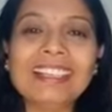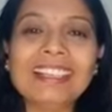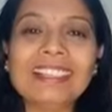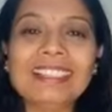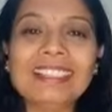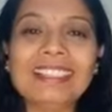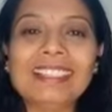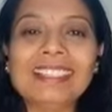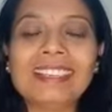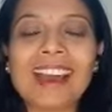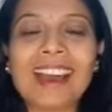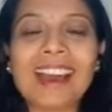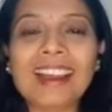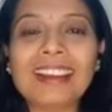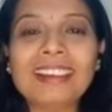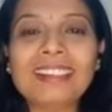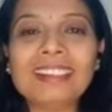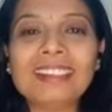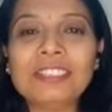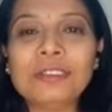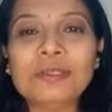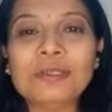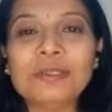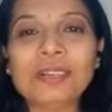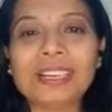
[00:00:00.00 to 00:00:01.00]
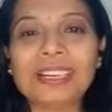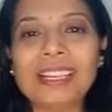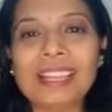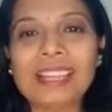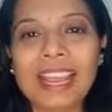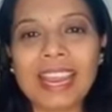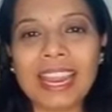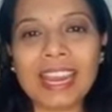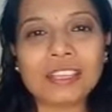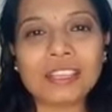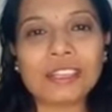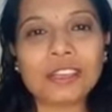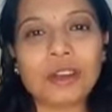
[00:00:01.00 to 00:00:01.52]
Start to
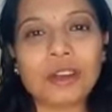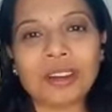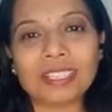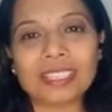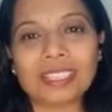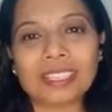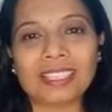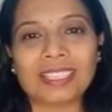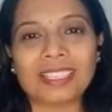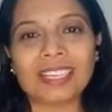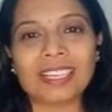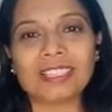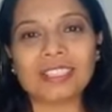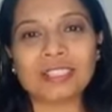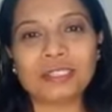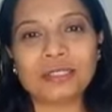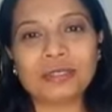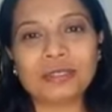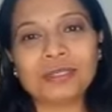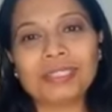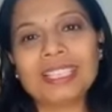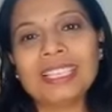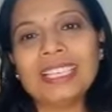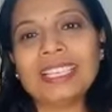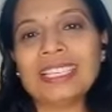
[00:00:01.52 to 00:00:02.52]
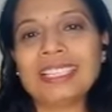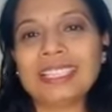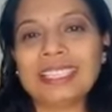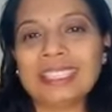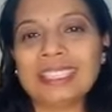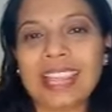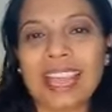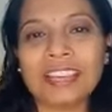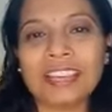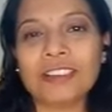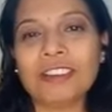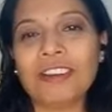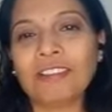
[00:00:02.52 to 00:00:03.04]
relate your stress to these
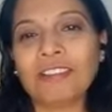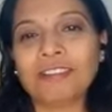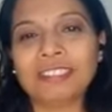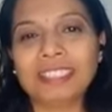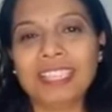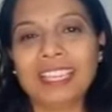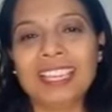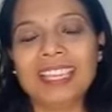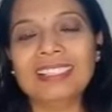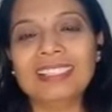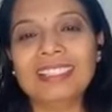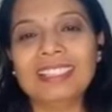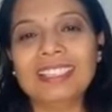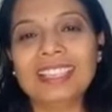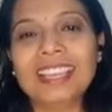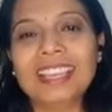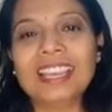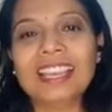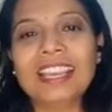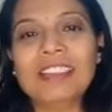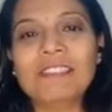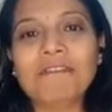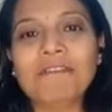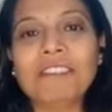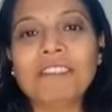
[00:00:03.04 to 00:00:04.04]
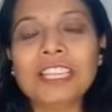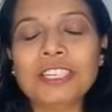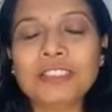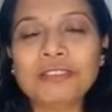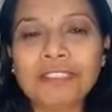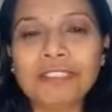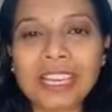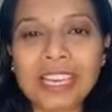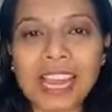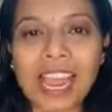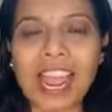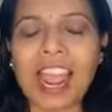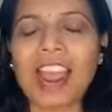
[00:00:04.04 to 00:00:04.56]
kind of things, which
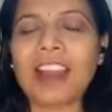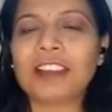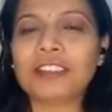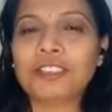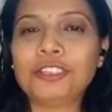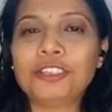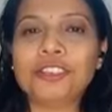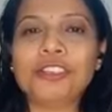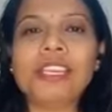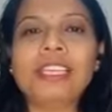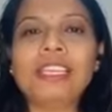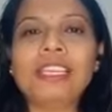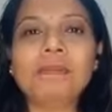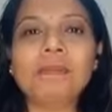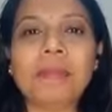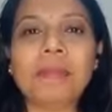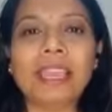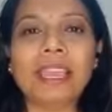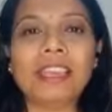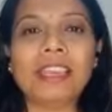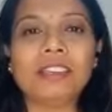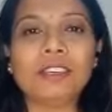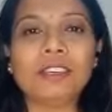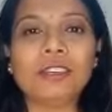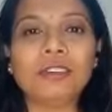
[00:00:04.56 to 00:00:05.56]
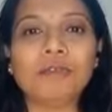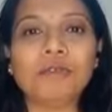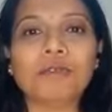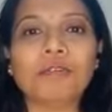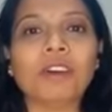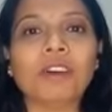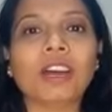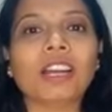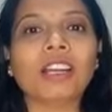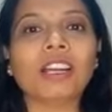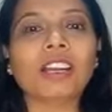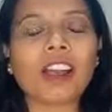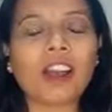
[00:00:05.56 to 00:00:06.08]
will actually make you
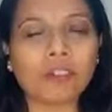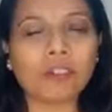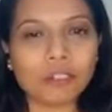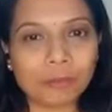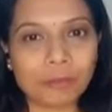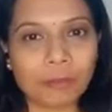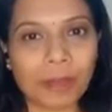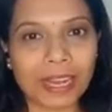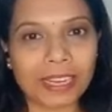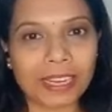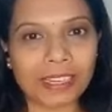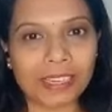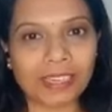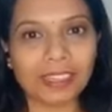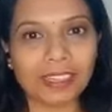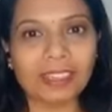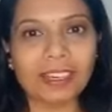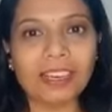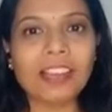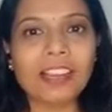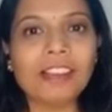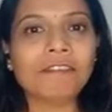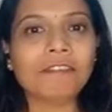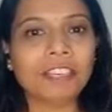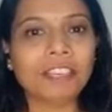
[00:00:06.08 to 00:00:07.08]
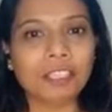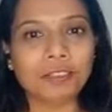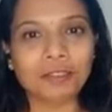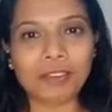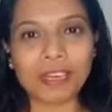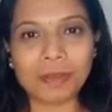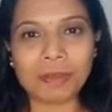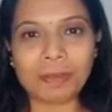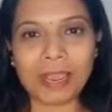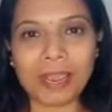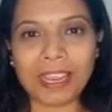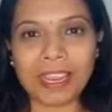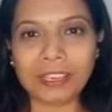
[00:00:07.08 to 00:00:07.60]
work out better, which
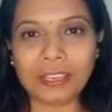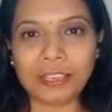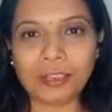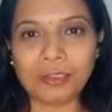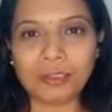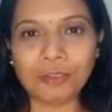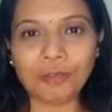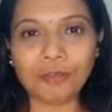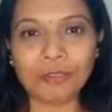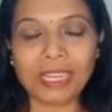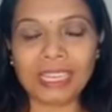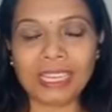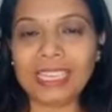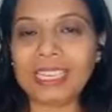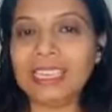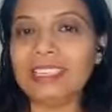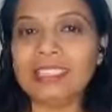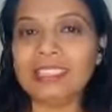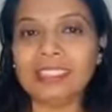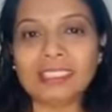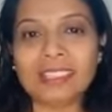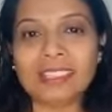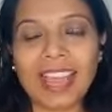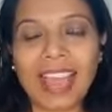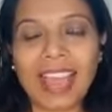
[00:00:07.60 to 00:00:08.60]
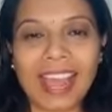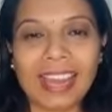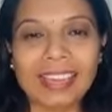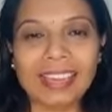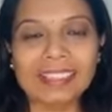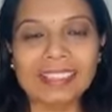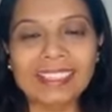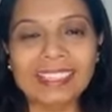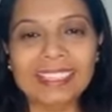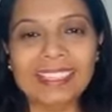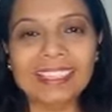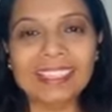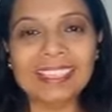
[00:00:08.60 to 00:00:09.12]
will make you eat
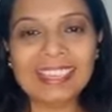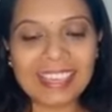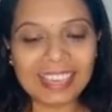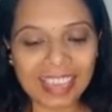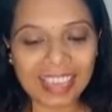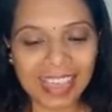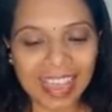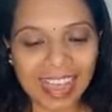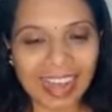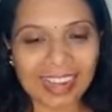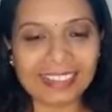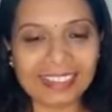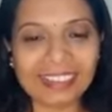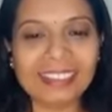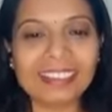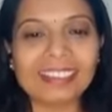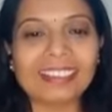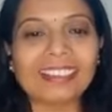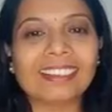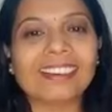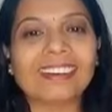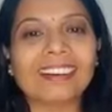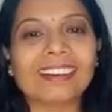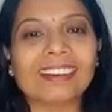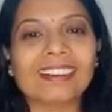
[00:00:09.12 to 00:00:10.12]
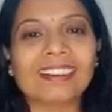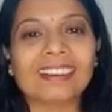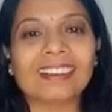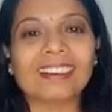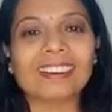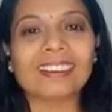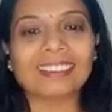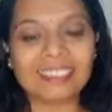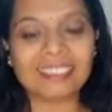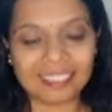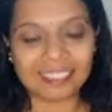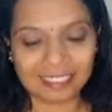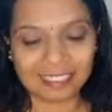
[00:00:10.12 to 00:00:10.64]
healthy, and
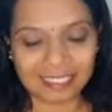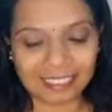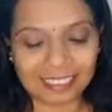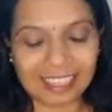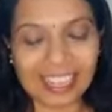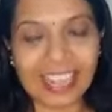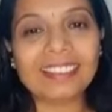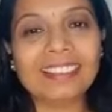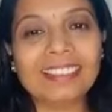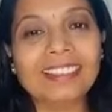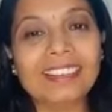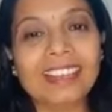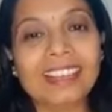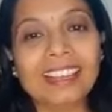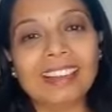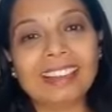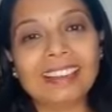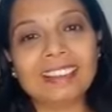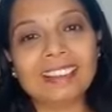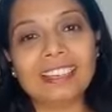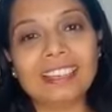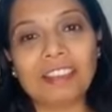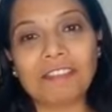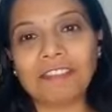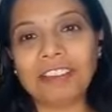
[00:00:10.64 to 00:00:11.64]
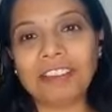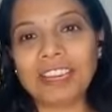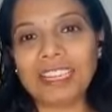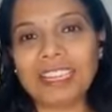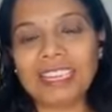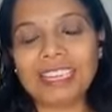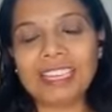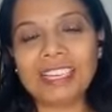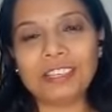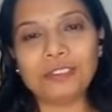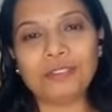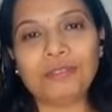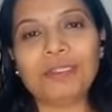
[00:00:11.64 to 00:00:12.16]
then
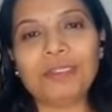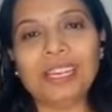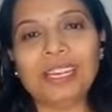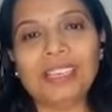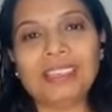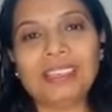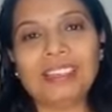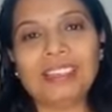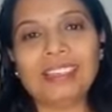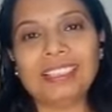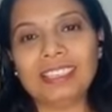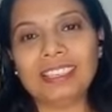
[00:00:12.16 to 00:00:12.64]
definitely you will